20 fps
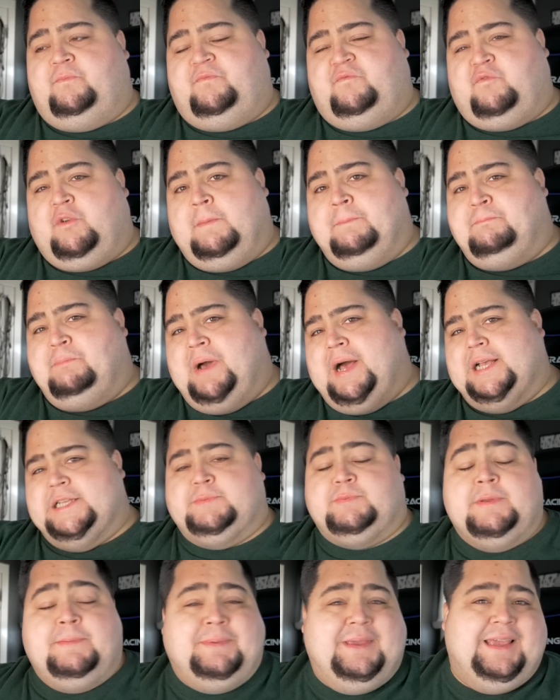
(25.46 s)
from
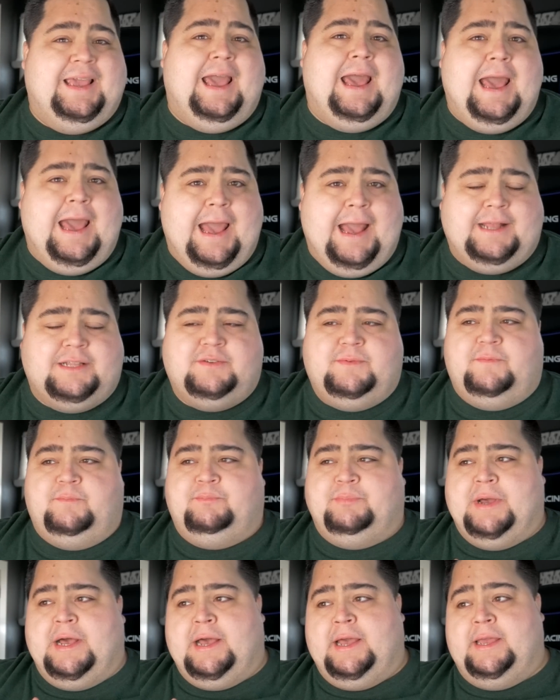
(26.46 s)
possibly being hacked
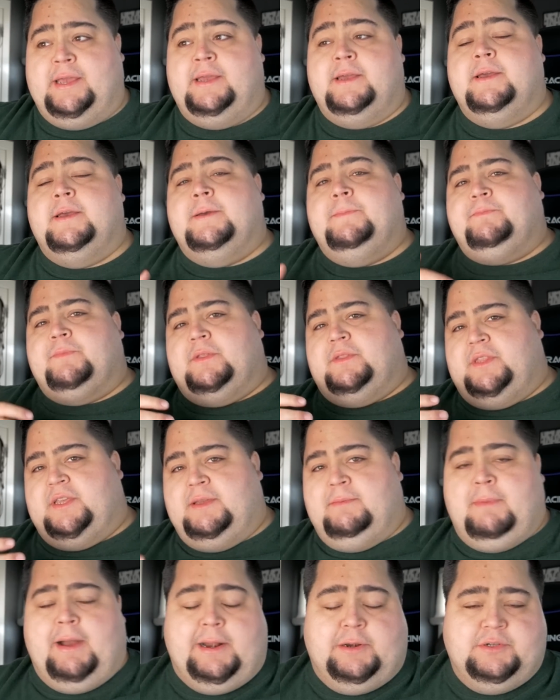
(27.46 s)
by
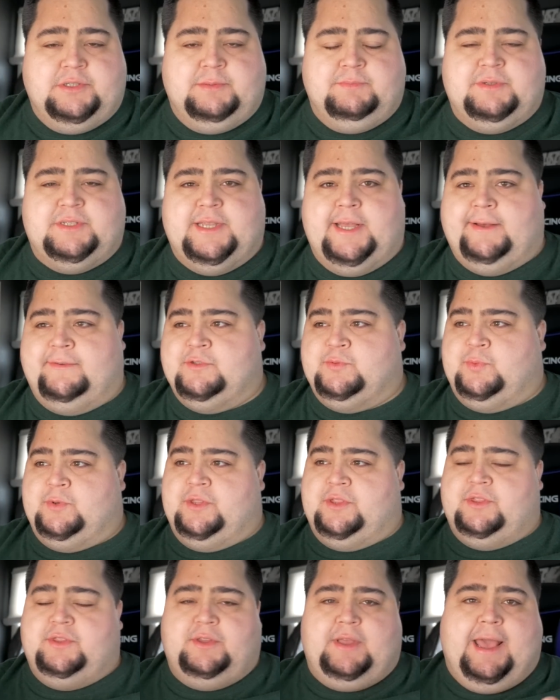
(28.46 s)
the miners themselves
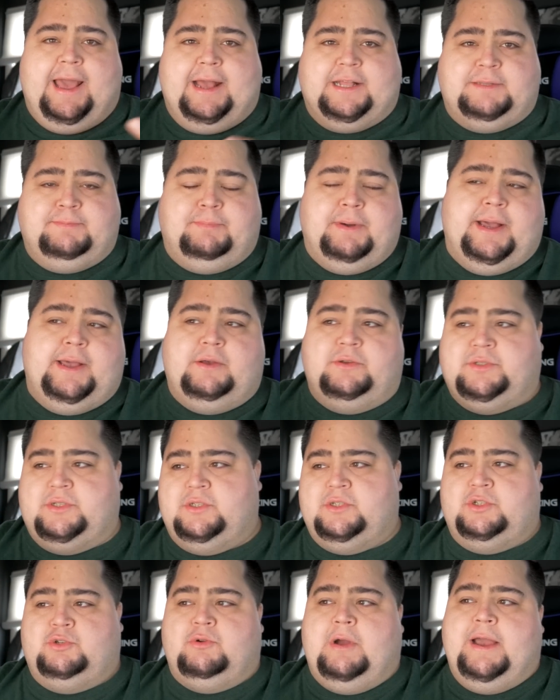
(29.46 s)
with hacked
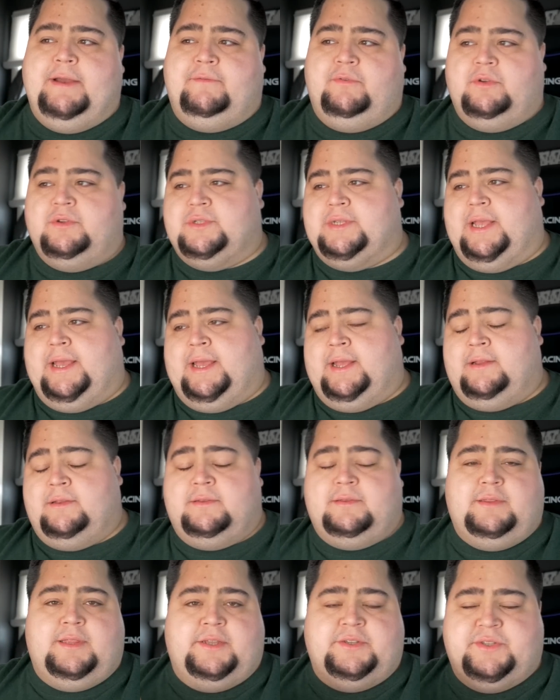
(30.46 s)
BIOSes, drivers,
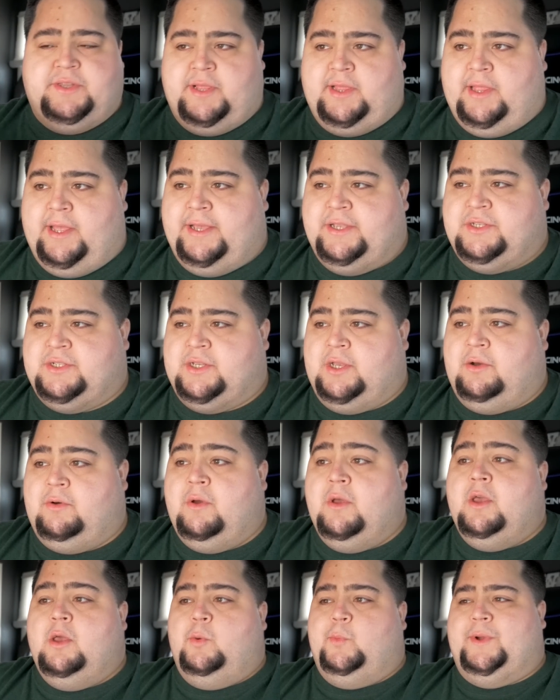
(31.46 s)
and things of the like. So
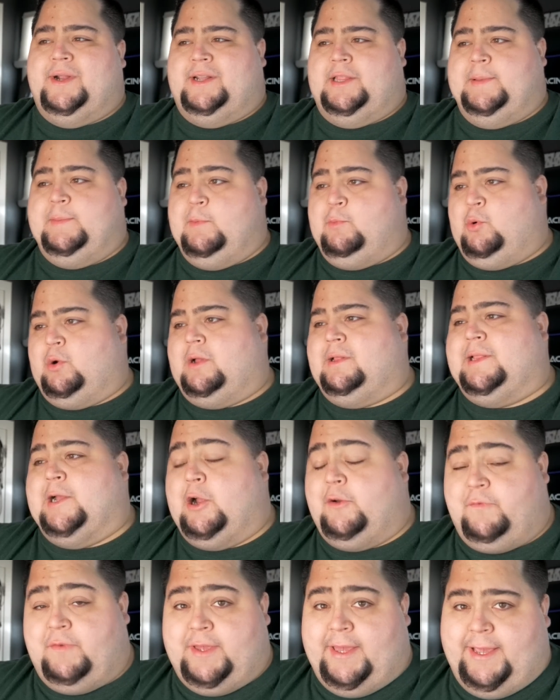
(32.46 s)
we got a little bit more
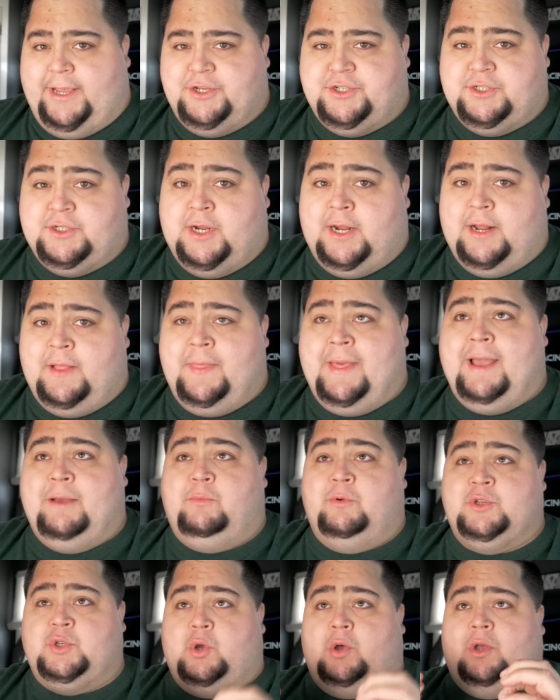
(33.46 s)
clarification on that,
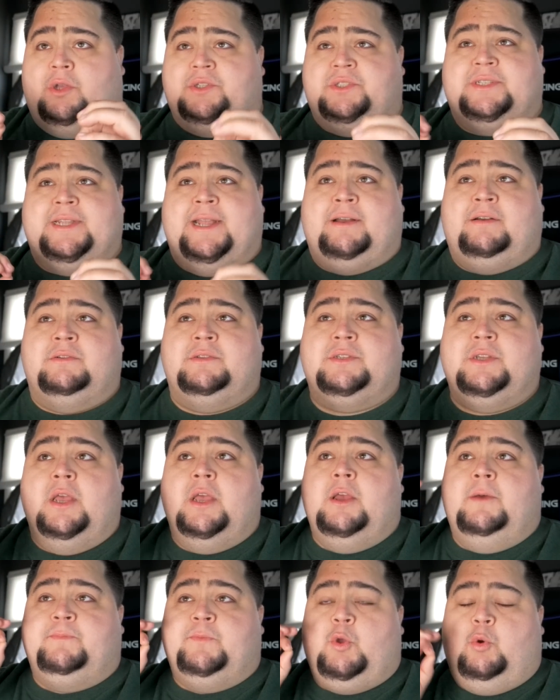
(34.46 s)
which all sounds
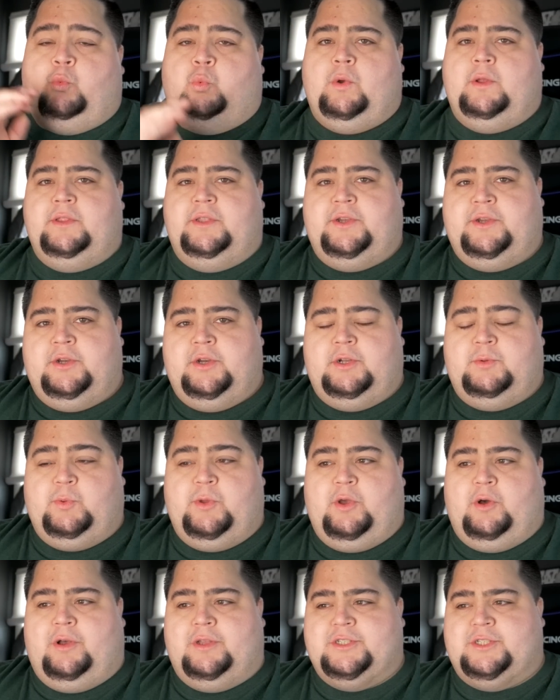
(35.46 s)
really good. We
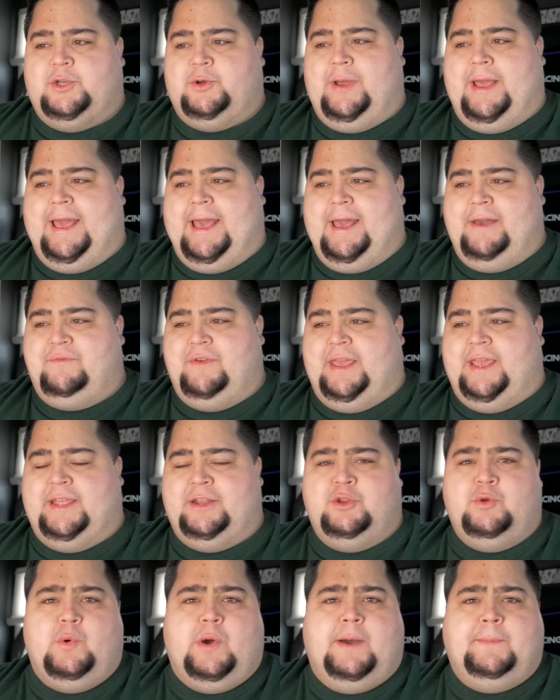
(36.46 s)
also have a
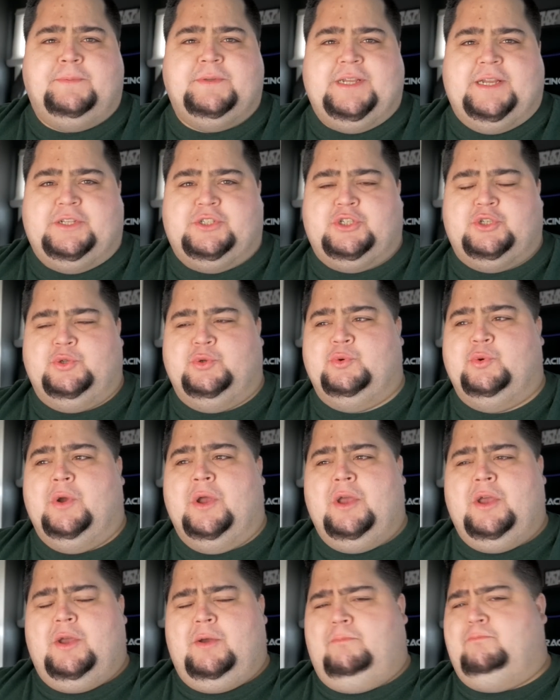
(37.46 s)
new update to
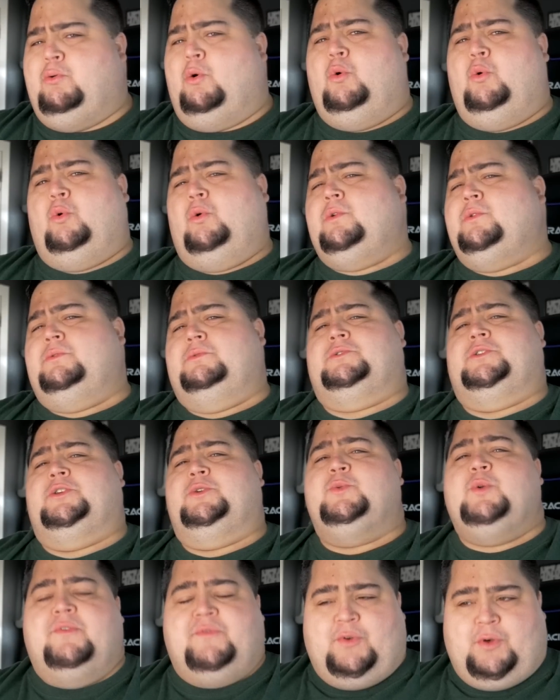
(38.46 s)
Portal
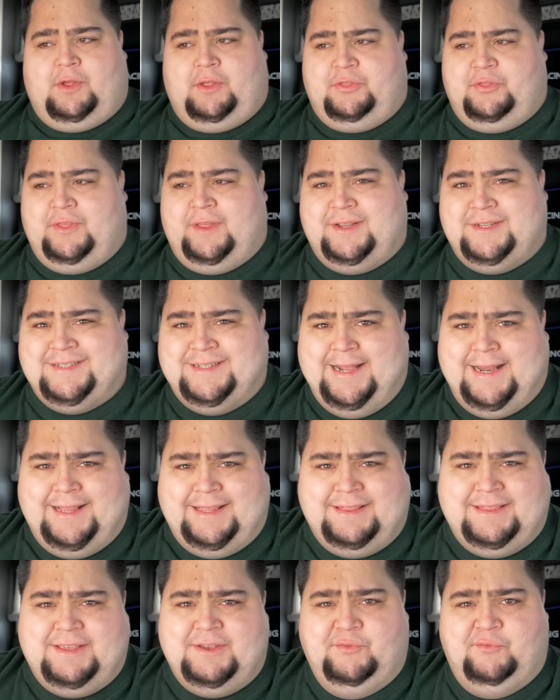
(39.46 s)
two, of all things,
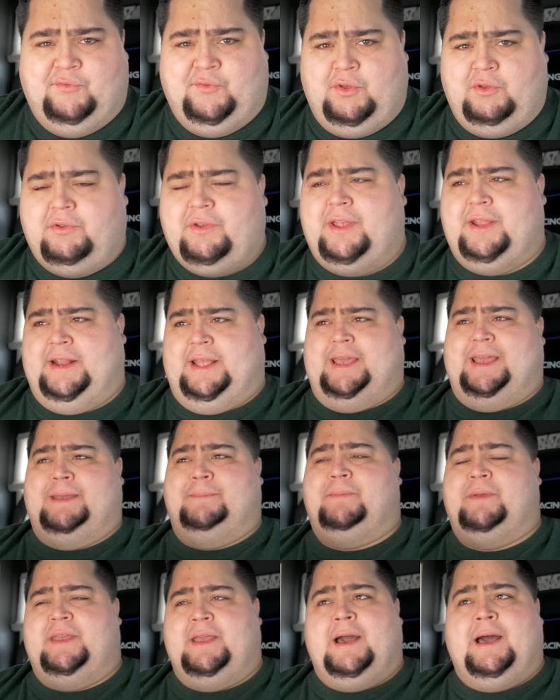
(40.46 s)
getting the Vulkan A
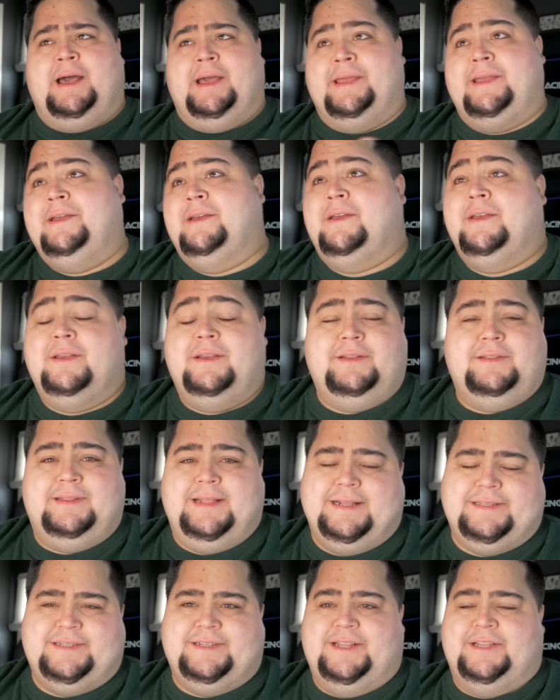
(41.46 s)
P I.
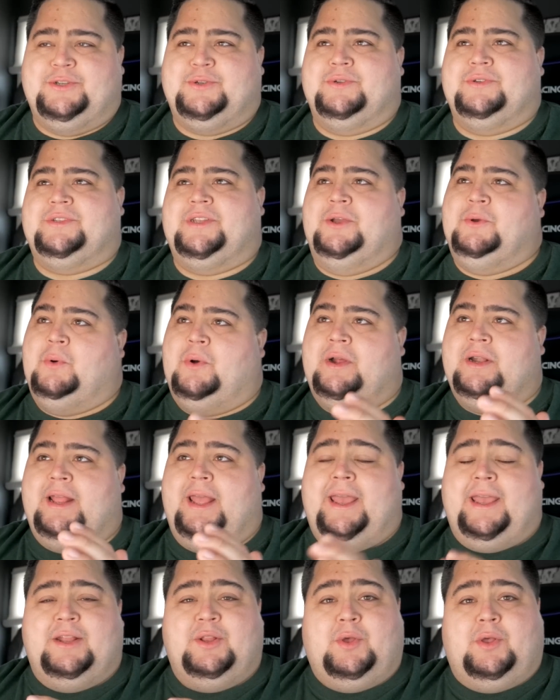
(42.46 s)
That's an interesting one.
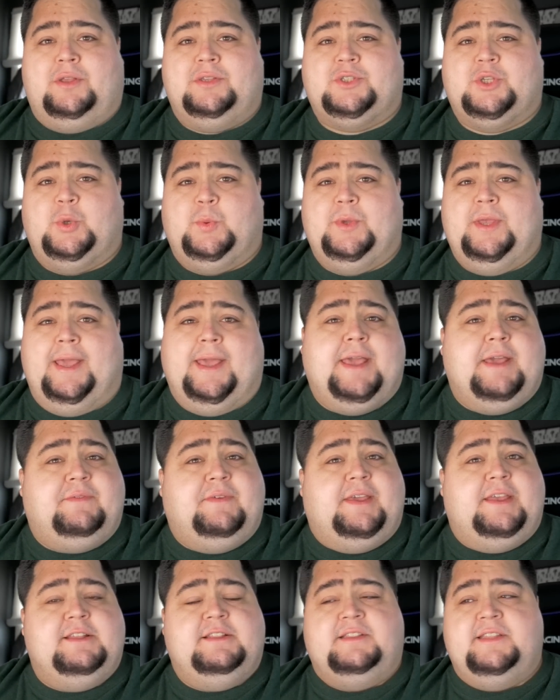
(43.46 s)
And also we have
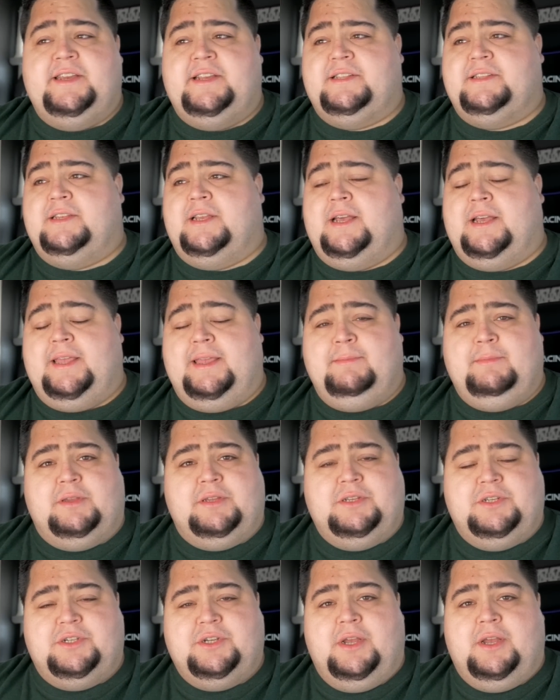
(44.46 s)
a leaked uh,
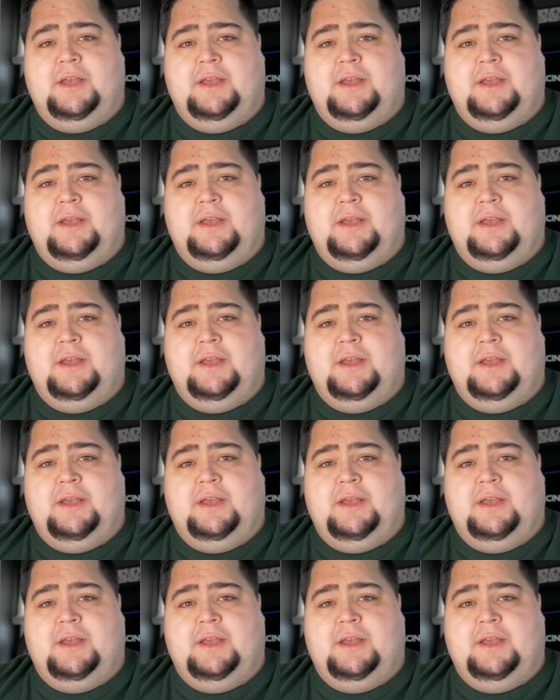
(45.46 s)
image